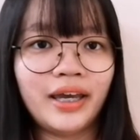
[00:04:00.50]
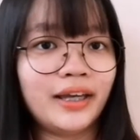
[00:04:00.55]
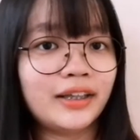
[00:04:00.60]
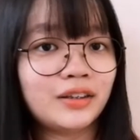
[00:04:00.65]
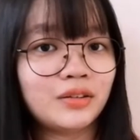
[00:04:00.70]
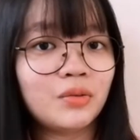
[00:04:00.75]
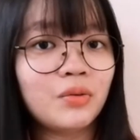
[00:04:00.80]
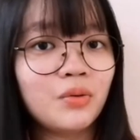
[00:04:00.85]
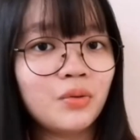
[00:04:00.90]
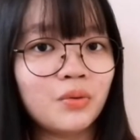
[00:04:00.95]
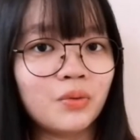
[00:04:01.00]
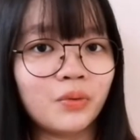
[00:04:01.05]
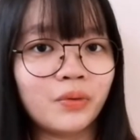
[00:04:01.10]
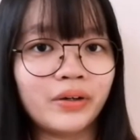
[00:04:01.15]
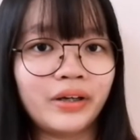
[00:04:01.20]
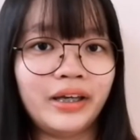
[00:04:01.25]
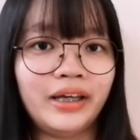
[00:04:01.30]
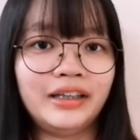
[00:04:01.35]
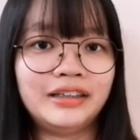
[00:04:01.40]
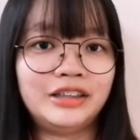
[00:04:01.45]
It's
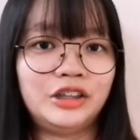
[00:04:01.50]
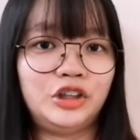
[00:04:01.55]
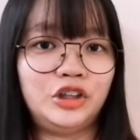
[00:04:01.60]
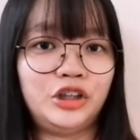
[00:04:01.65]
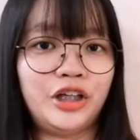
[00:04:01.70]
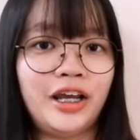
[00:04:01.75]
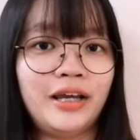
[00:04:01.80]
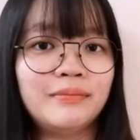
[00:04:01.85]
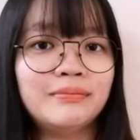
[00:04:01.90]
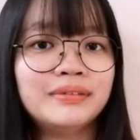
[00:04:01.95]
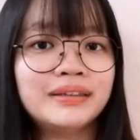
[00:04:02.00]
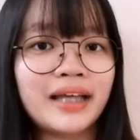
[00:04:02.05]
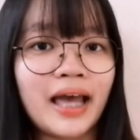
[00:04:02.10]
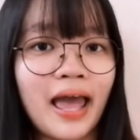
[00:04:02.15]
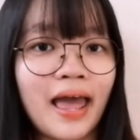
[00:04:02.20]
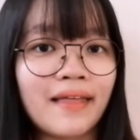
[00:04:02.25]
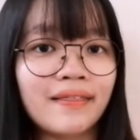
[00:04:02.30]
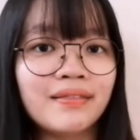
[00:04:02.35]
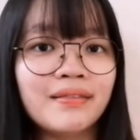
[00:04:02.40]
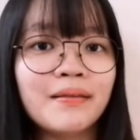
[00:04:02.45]
who? It's James
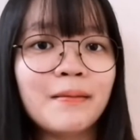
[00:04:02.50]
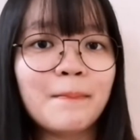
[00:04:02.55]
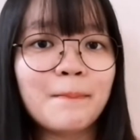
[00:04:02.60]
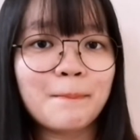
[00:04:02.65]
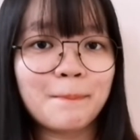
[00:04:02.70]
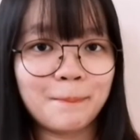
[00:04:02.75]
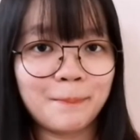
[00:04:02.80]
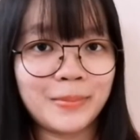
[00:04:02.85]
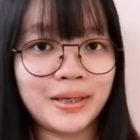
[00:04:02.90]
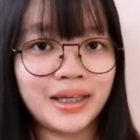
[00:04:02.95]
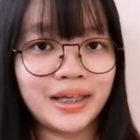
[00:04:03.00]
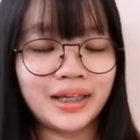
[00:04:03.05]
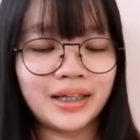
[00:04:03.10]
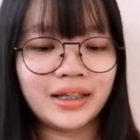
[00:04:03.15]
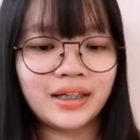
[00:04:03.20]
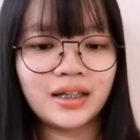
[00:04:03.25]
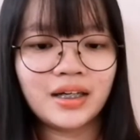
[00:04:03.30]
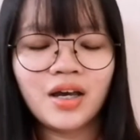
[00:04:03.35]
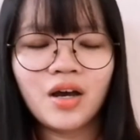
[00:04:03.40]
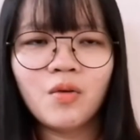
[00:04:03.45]
and me.
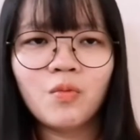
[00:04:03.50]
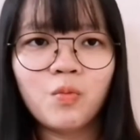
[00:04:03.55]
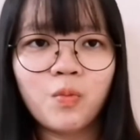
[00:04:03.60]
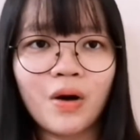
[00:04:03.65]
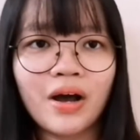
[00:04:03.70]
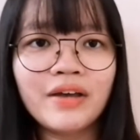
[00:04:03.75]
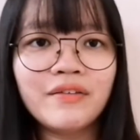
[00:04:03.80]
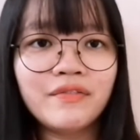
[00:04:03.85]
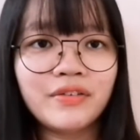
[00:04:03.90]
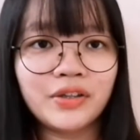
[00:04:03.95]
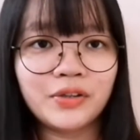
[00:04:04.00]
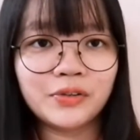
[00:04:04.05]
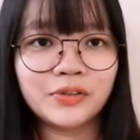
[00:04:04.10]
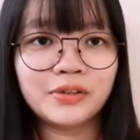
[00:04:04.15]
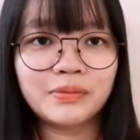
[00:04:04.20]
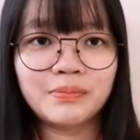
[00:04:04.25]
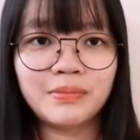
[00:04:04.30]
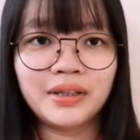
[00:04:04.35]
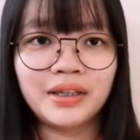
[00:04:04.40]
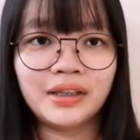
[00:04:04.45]
Why we
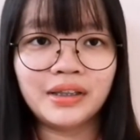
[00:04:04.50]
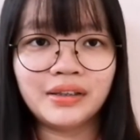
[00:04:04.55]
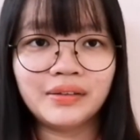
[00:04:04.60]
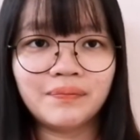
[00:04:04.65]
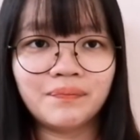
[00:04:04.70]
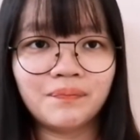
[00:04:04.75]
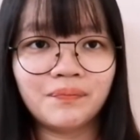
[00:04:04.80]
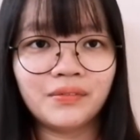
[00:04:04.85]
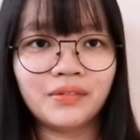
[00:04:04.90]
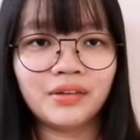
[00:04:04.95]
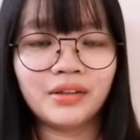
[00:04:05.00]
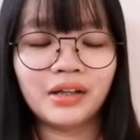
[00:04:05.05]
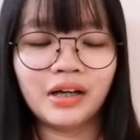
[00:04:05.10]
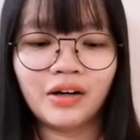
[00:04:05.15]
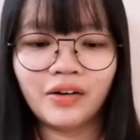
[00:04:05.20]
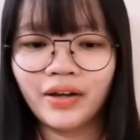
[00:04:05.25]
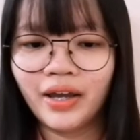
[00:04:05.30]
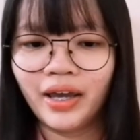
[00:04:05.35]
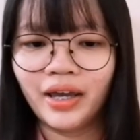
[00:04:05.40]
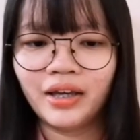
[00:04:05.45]
use me?
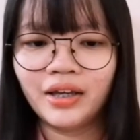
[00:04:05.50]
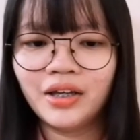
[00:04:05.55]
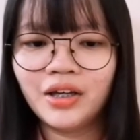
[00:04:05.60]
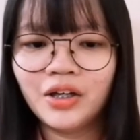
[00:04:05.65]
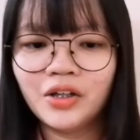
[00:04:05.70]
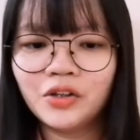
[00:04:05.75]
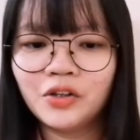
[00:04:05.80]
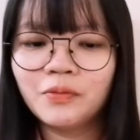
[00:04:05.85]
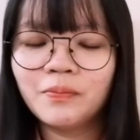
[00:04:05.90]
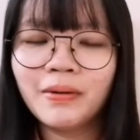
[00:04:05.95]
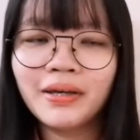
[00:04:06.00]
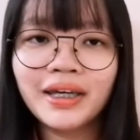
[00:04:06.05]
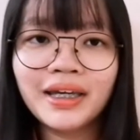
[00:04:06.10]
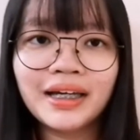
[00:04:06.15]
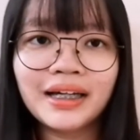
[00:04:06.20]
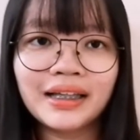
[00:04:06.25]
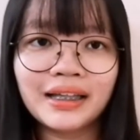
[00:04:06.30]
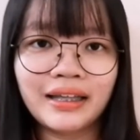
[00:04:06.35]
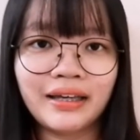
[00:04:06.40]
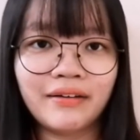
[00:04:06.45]
Okay. To make
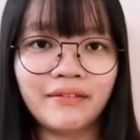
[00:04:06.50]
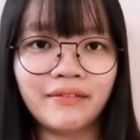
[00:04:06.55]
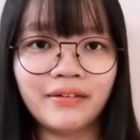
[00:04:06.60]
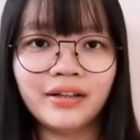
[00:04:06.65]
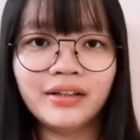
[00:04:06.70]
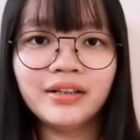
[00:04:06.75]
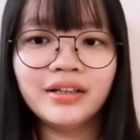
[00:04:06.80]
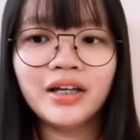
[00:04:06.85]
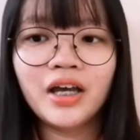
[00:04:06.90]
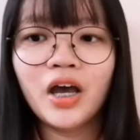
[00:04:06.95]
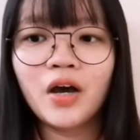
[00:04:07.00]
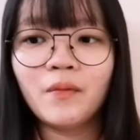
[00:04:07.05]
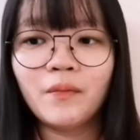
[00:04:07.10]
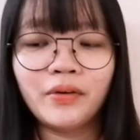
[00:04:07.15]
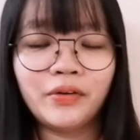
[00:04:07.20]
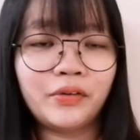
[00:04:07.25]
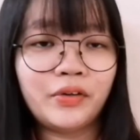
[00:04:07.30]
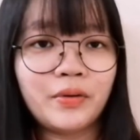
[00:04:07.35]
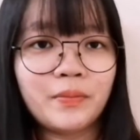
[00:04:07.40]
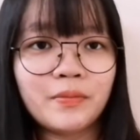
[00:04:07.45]
it clearer,
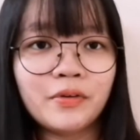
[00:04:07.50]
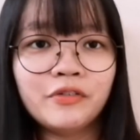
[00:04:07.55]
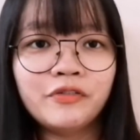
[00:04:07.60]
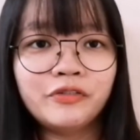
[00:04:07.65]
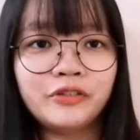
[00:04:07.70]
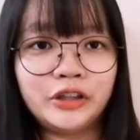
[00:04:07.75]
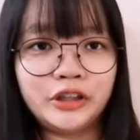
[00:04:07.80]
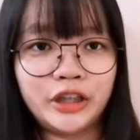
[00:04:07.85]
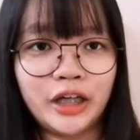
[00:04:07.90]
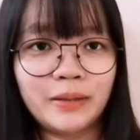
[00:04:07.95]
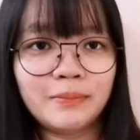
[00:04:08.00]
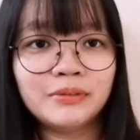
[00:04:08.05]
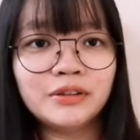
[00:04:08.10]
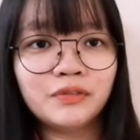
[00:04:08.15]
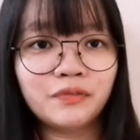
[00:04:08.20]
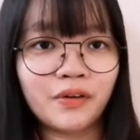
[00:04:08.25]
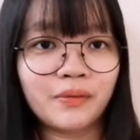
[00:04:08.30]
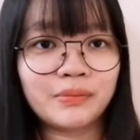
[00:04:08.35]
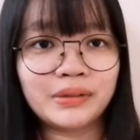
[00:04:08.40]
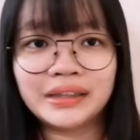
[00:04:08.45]
we remove
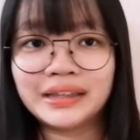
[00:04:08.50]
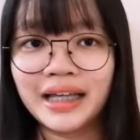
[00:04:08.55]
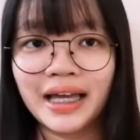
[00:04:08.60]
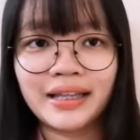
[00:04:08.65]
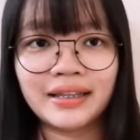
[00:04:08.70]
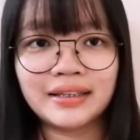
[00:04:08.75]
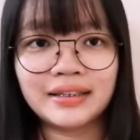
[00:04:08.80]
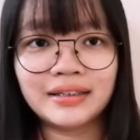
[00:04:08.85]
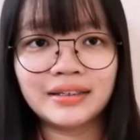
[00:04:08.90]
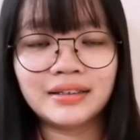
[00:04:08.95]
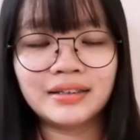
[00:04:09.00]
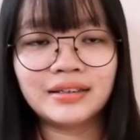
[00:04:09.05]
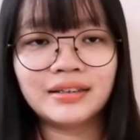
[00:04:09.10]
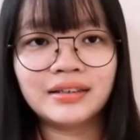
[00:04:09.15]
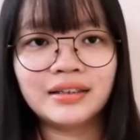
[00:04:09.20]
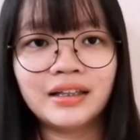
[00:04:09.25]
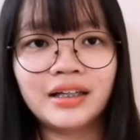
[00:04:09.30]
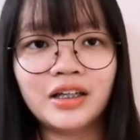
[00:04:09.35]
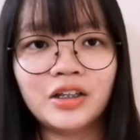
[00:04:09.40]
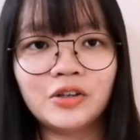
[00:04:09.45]
James from the sentence
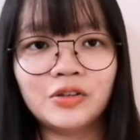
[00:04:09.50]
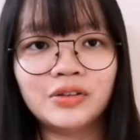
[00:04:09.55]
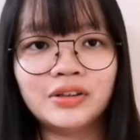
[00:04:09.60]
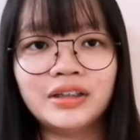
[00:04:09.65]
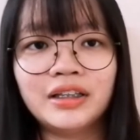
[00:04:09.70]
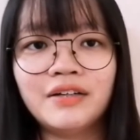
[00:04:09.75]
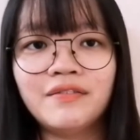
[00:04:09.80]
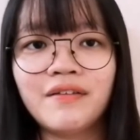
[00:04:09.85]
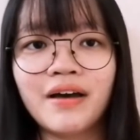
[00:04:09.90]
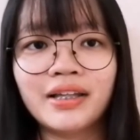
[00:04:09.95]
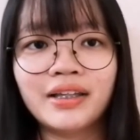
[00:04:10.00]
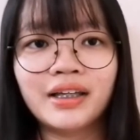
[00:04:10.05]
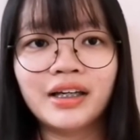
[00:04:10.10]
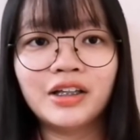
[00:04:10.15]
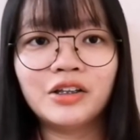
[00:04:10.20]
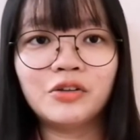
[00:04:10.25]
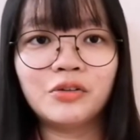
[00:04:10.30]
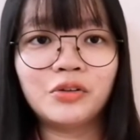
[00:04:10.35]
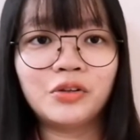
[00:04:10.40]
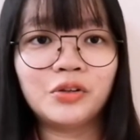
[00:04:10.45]
to see
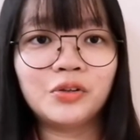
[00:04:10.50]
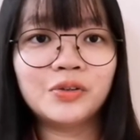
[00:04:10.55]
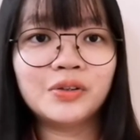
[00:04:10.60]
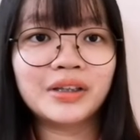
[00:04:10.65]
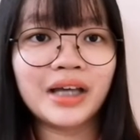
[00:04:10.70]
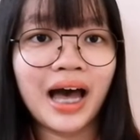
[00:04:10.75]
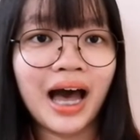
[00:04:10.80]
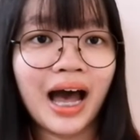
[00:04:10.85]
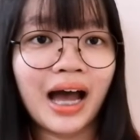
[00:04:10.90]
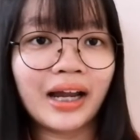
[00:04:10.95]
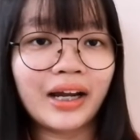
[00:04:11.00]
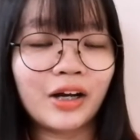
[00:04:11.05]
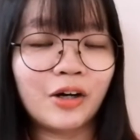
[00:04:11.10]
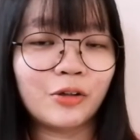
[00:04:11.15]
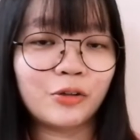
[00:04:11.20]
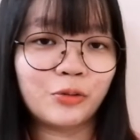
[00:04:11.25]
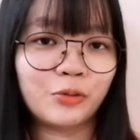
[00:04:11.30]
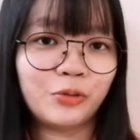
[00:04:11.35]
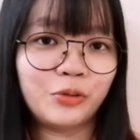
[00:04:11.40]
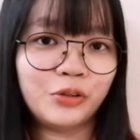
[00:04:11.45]
whether to use I
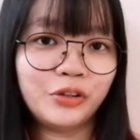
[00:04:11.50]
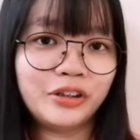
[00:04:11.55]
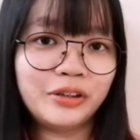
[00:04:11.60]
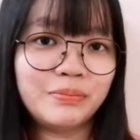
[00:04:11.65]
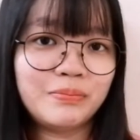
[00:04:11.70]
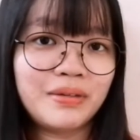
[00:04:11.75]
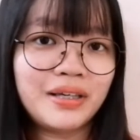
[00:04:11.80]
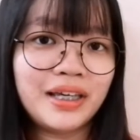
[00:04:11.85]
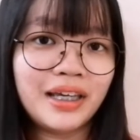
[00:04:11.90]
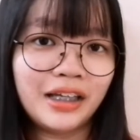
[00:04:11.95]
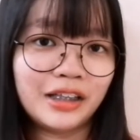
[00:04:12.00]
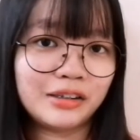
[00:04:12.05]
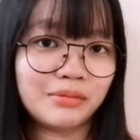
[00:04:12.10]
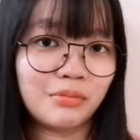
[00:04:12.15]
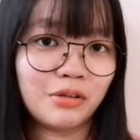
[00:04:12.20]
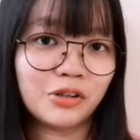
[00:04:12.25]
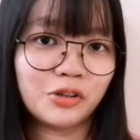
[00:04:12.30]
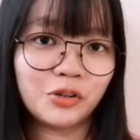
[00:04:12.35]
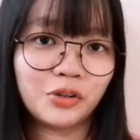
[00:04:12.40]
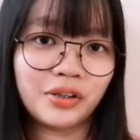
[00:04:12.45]
or to use me
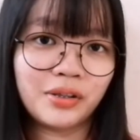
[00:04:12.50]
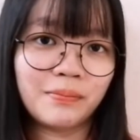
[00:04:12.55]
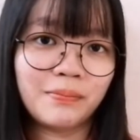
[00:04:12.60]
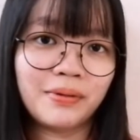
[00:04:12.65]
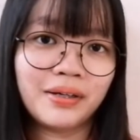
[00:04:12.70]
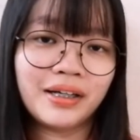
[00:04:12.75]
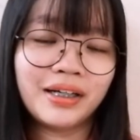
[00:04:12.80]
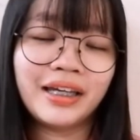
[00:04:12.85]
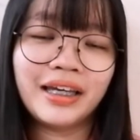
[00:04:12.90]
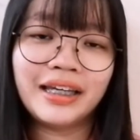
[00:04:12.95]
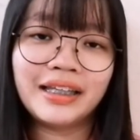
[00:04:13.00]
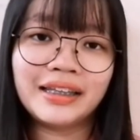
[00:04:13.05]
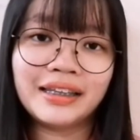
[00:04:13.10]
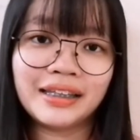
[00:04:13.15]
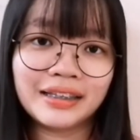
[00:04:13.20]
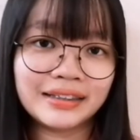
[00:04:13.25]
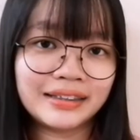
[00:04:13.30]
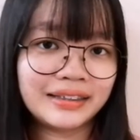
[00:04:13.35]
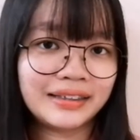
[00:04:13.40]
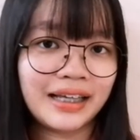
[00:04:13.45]
is more suitable in
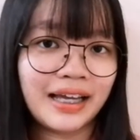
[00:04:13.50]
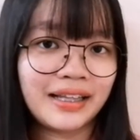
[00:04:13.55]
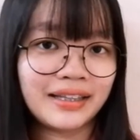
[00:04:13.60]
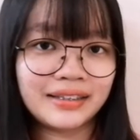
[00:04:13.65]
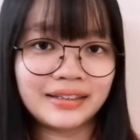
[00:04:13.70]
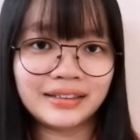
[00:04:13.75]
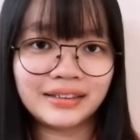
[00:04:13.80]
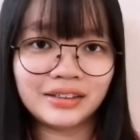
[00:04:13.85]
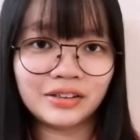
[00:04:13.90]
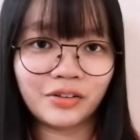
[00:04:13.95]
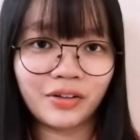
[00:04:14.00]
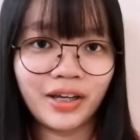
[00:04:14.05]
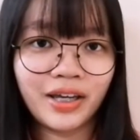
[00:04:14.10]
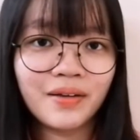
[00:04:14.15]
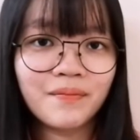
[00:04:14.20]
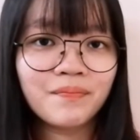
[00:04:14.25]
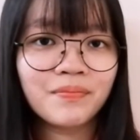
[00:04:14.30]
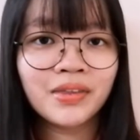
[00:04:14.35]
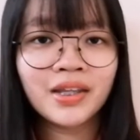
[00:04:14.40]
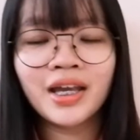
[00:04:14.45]
the sentence,
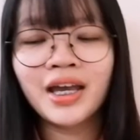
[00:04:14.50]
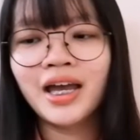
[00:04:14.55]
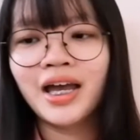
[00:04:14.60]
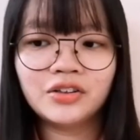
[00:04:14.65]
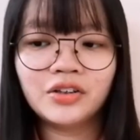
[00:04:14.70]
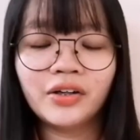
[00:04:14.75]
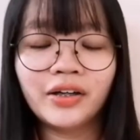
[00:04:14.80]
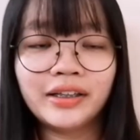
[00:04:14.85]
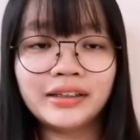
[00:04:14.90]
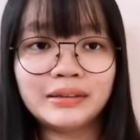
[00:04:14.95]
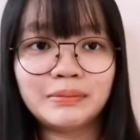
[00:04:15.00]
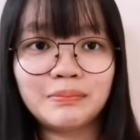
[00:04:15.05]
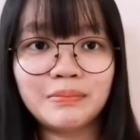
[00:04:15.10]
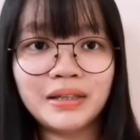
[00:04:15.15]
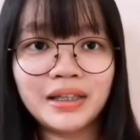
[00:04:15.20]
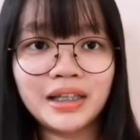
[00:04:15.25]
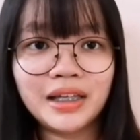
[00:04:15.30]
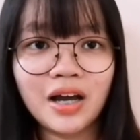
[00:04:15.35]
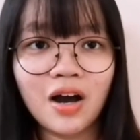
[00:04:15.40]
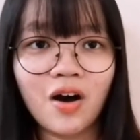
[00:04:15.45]
okay? So it's
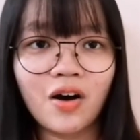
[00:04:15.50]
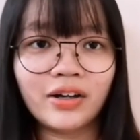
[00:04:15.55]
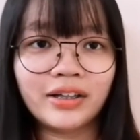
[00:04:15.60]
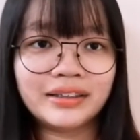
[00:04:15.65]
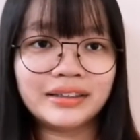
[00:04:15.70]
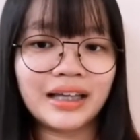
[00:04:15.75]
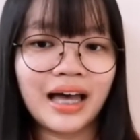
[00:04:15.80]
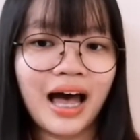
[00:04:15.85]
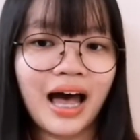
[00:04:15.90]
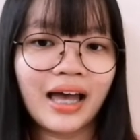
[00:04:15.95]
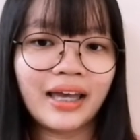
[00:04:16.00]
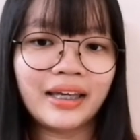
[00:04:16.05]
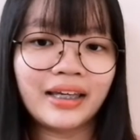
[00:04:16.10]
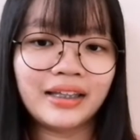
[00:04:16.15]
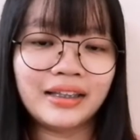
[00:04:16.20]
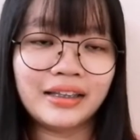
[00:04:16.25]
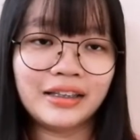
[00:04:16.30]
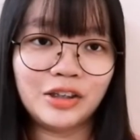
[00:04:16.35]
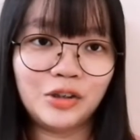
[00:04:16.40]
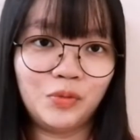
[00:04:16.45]
me or it's I
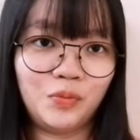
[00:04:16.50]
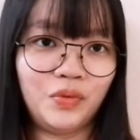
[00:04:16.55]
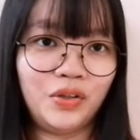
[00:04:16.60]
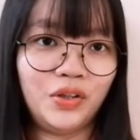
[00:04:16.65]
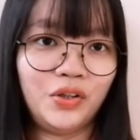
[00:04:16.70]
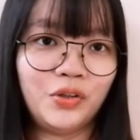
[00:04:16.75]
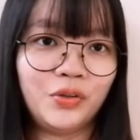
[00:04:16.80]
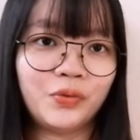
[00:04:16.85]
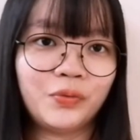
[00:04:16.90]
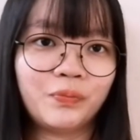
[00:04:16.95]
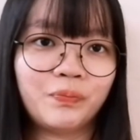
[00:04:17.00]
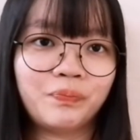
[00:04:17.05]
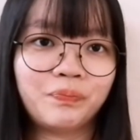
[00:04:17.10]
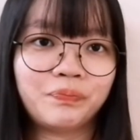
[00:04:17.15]
in this video.